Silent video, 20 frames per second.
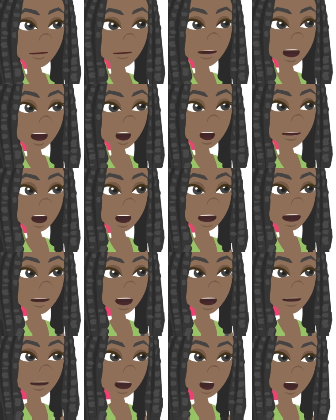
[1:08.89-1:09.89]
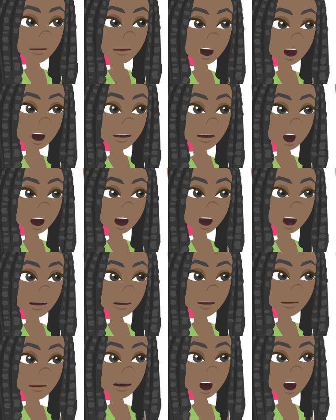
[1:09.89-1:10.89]
While all organisms are made
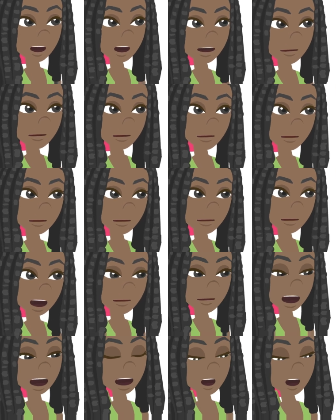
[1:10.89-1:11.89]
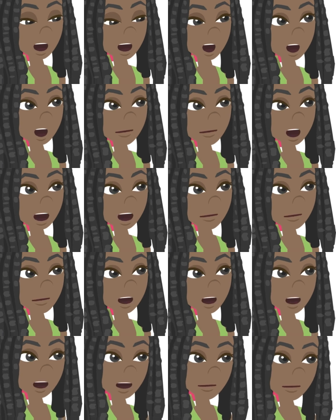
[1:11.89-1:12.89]
of cells, they can vary
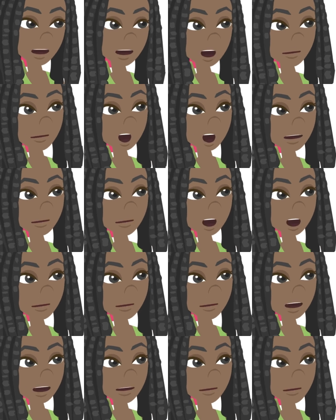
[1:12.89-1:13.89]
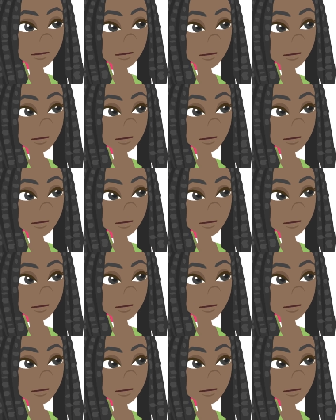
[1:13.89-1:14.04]
greatly in shape and function.